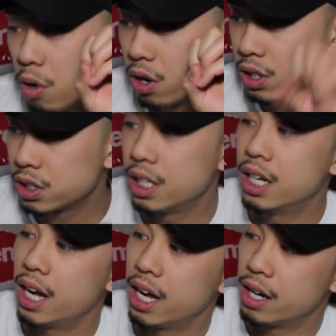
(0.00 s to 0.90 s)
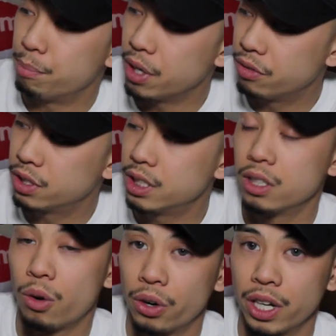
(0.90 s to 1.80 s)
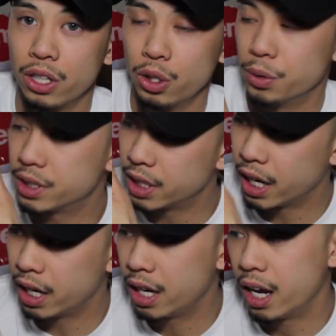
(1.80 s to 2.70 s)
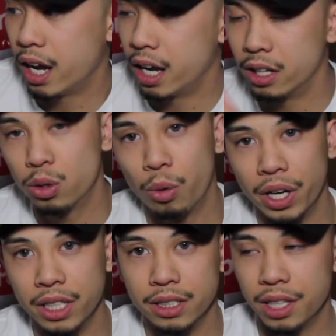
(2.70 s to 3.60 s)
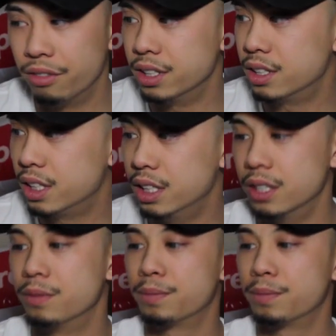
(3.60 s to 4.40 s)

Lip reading: marks, Beaverton, Oregon, USA, and 2017.